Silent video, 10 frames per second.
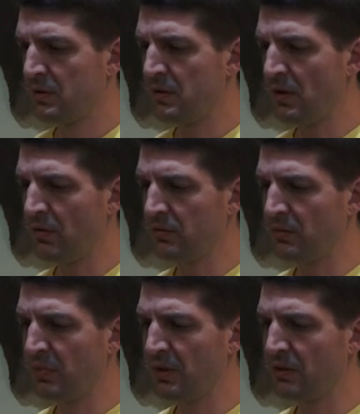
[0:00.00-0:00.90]
Now,
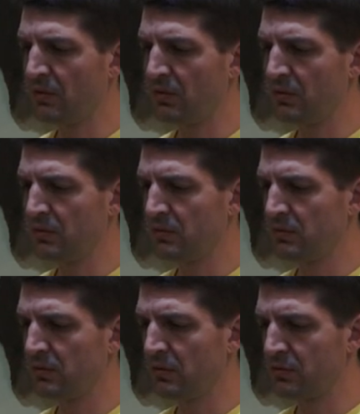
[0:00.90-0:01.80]
depending on
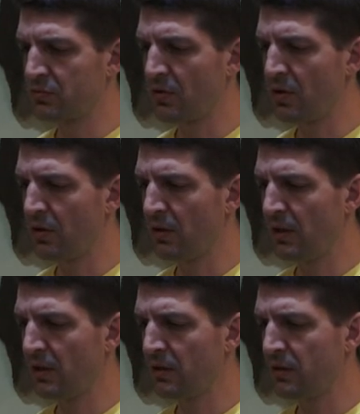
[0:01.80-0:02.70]
your draw
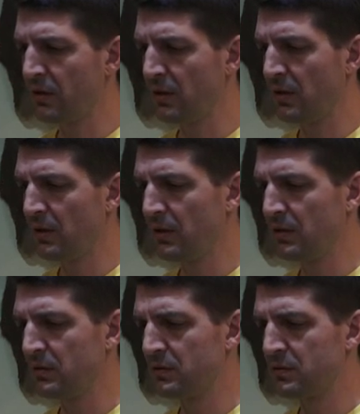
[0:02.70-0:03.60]
length
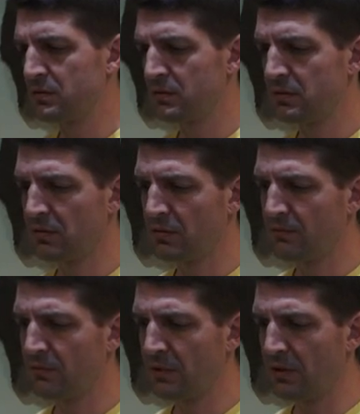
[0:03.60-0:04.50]
and,
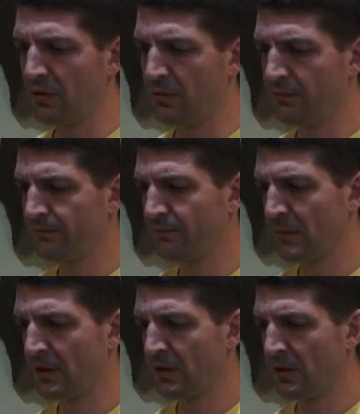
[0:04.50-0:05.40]
you know,
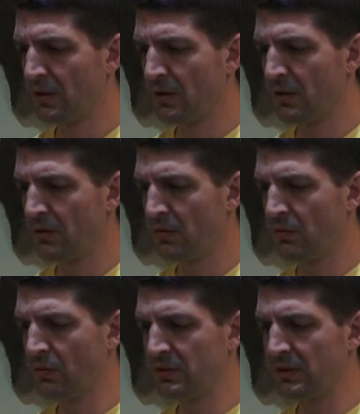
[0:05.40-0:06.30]

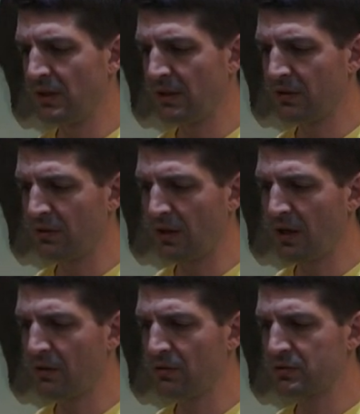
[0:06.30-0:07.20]
what length your
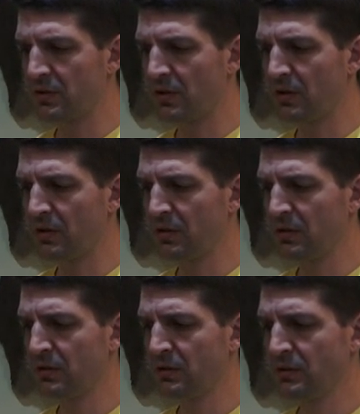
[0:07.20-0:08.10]
arrows are,
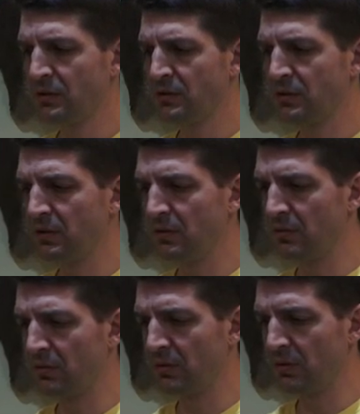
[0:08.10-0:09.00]

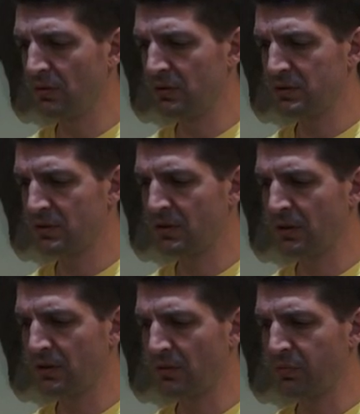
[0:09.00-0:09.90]
you know, this
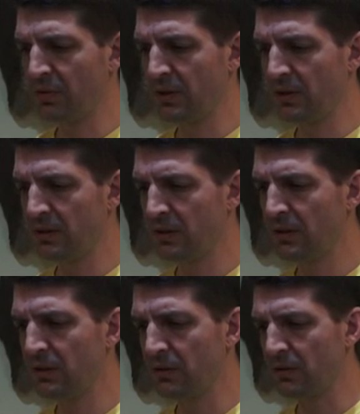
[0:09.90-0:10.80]
clicker plate
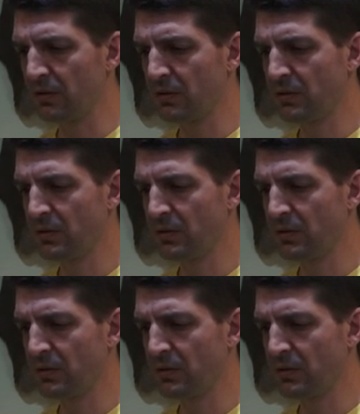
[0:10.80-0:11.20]
here